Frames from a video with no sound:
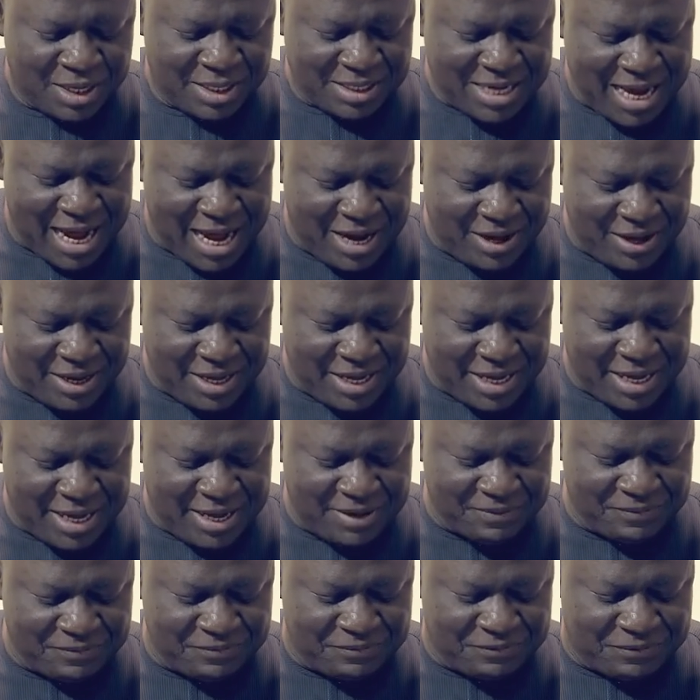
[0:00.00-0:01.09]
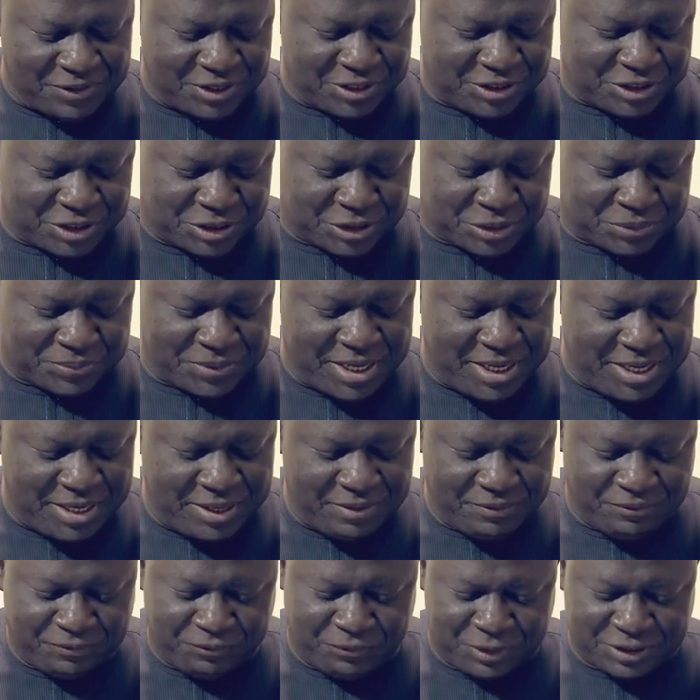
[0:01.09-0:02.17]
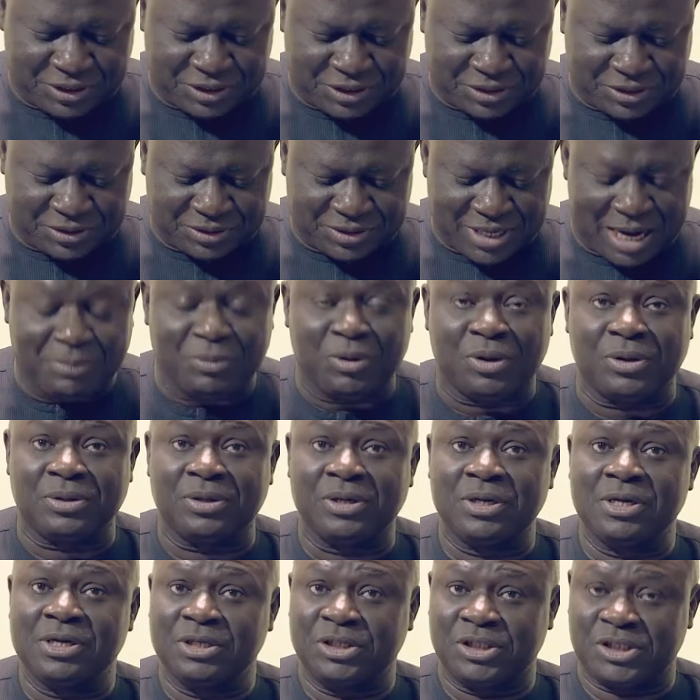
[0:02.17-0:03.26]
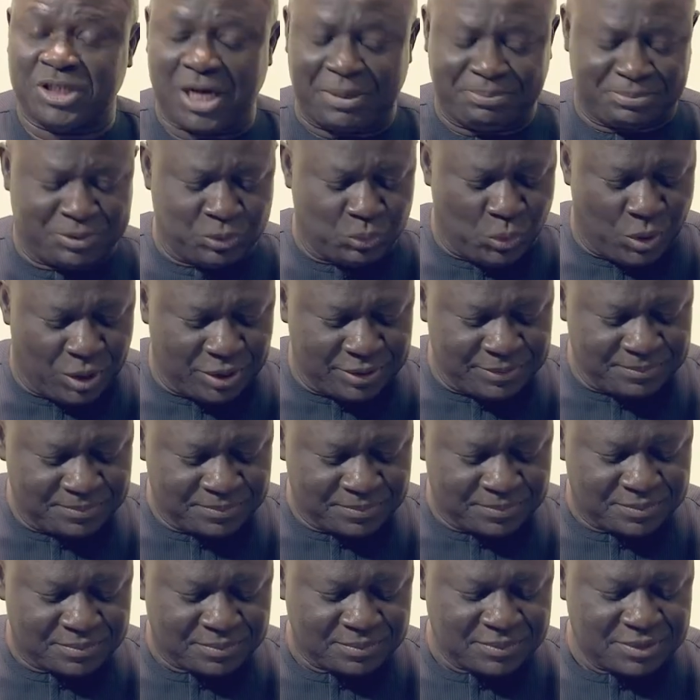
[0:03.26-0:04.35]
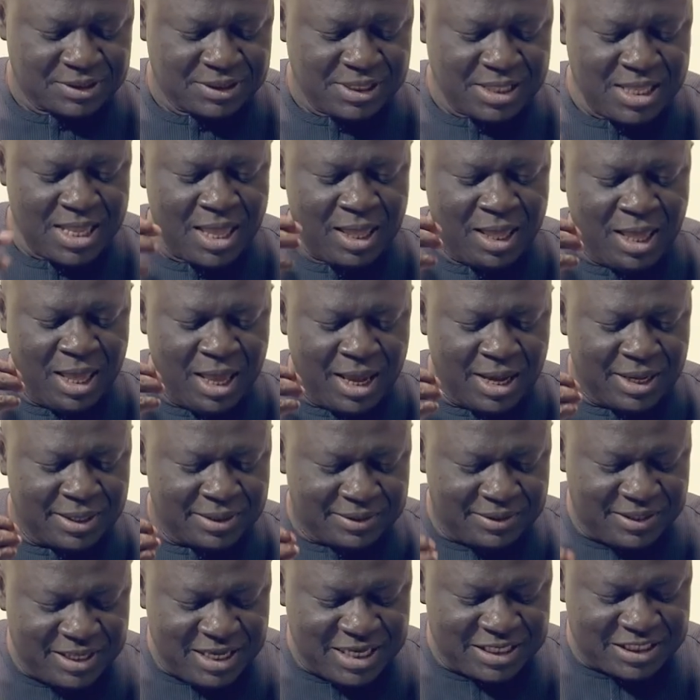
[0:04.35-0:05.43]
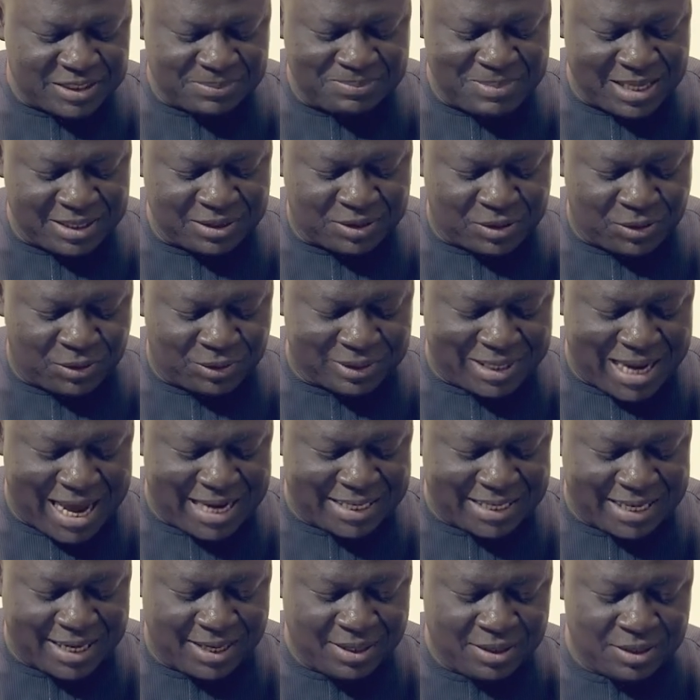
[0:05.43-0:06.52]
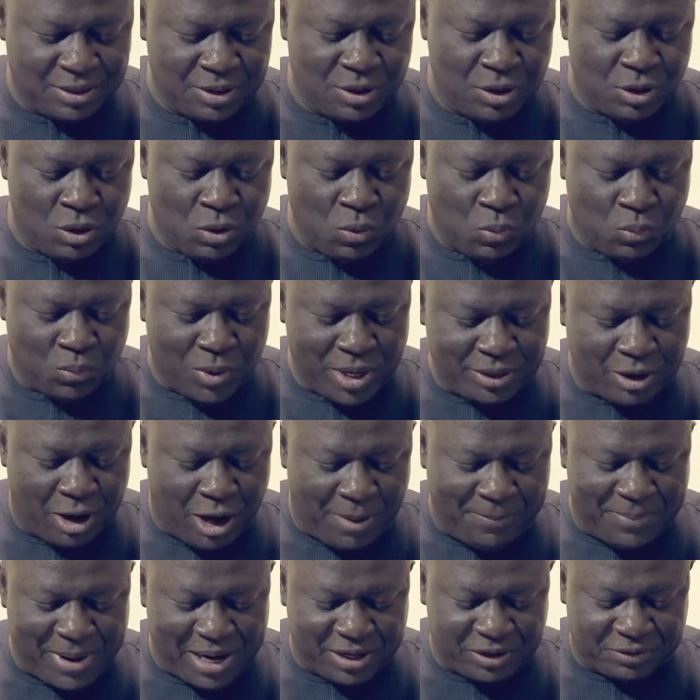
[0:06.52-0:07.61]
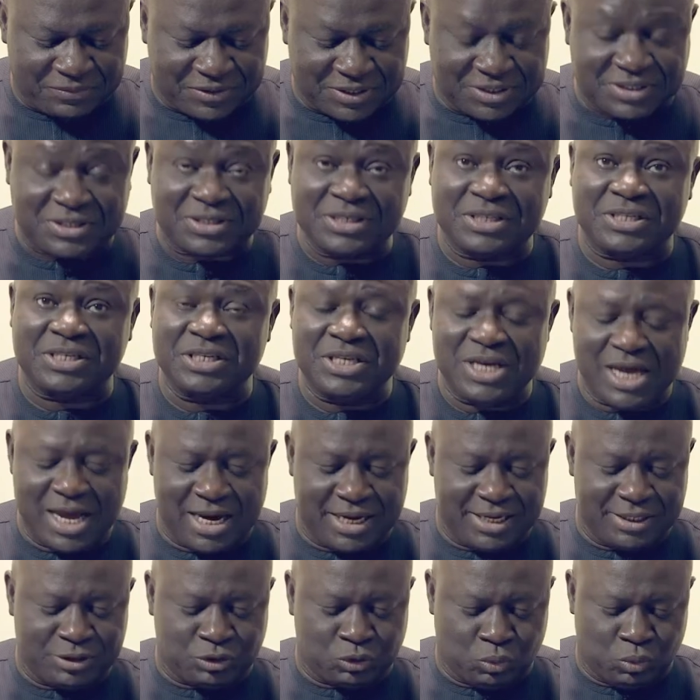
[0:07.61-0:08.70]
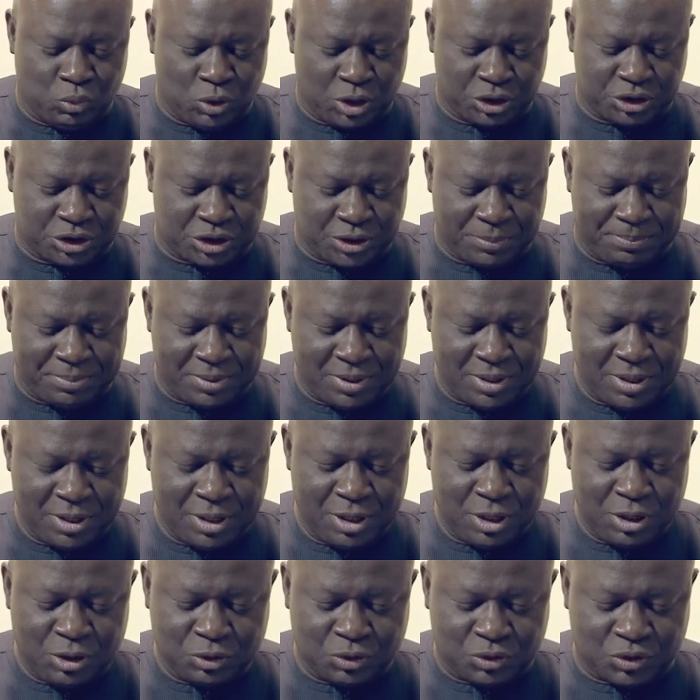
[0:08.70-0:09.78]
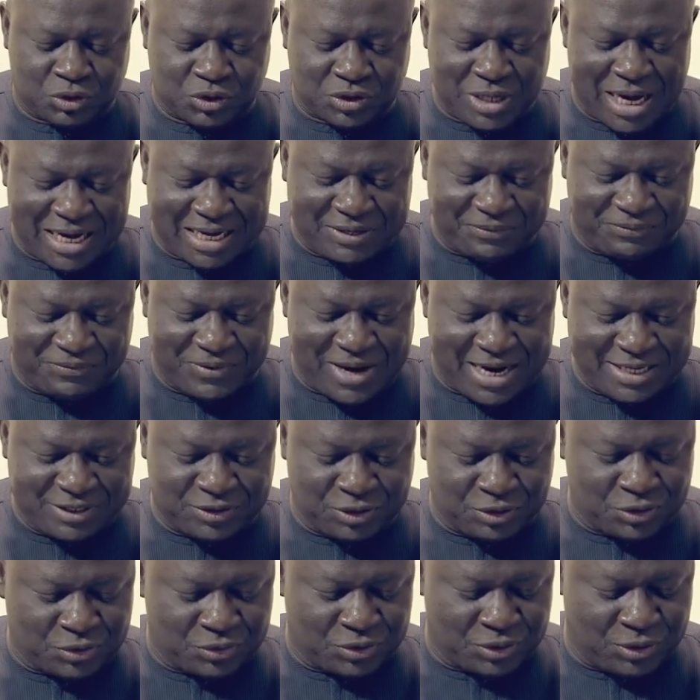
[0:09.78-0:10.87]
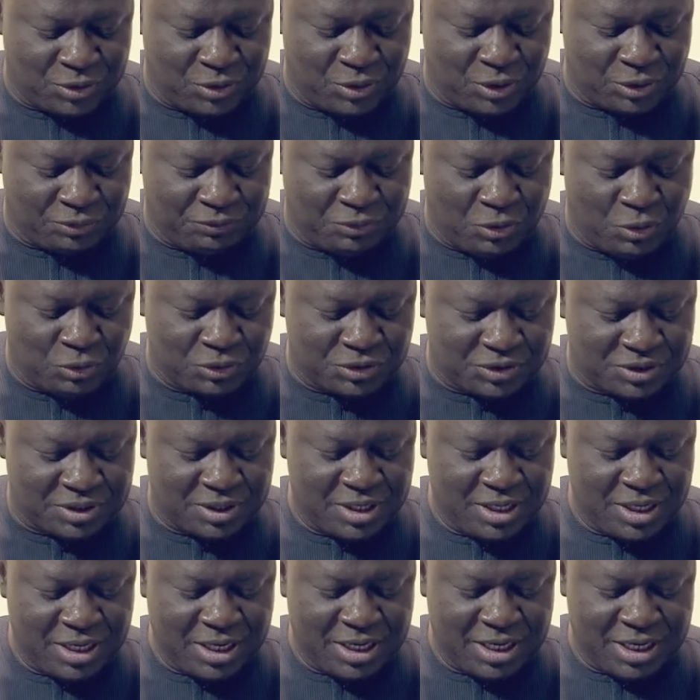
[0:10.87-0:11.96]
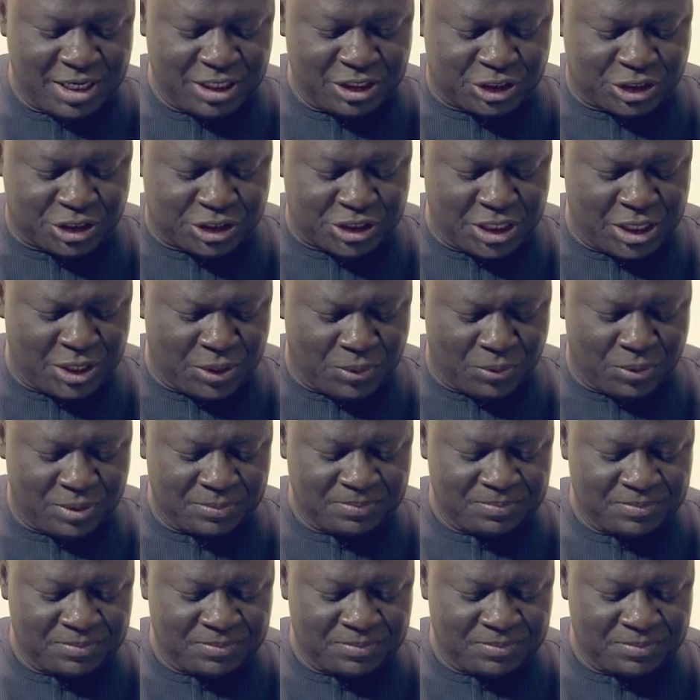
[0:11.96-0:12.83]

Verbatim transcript: Now, in verse 3 for Samuel chapter 1, this man called Hannah went up out of the city yearly to worship, to sacrifice unto the Lord of hosts in Shiloh.